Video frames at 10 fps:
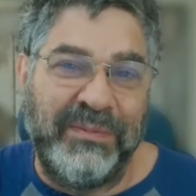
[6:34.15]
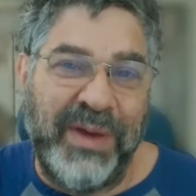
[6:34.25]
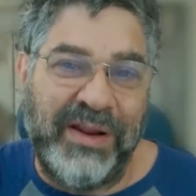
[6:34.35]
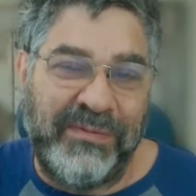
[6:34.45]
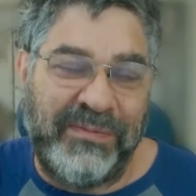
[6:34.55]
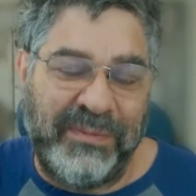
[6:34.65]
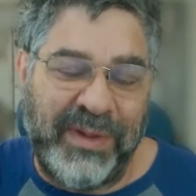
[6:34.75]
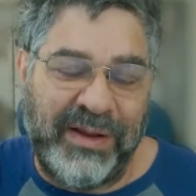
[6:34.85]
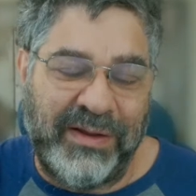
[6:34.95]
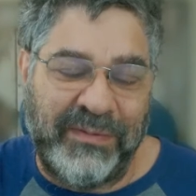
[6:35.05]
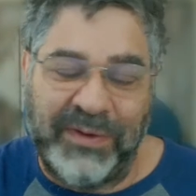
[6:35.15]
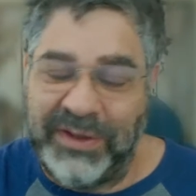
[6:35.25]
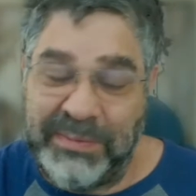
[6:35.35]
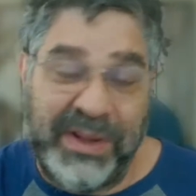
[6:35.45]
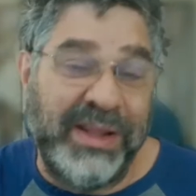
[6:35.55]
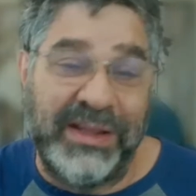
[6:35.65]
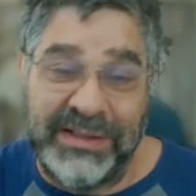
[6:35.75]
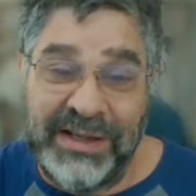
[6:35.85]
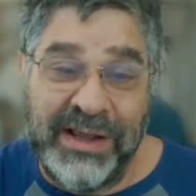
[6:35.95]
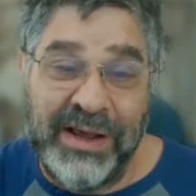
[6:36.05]
Metaverse
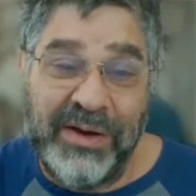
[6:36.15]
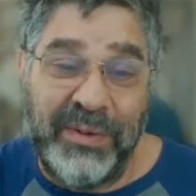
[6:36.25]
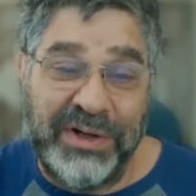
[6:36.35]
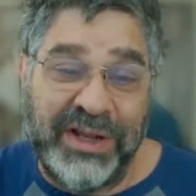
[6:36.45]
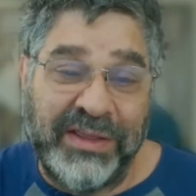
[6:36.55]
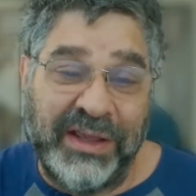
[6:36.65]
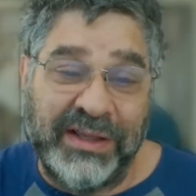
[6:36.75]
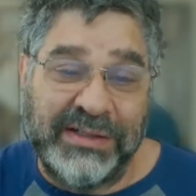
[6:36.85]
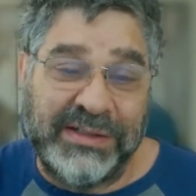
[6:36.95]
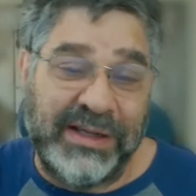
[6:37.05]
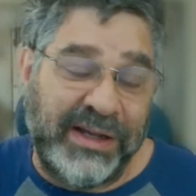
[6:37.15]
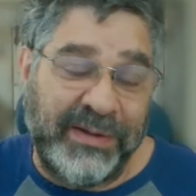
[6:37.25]
meetings, which I think is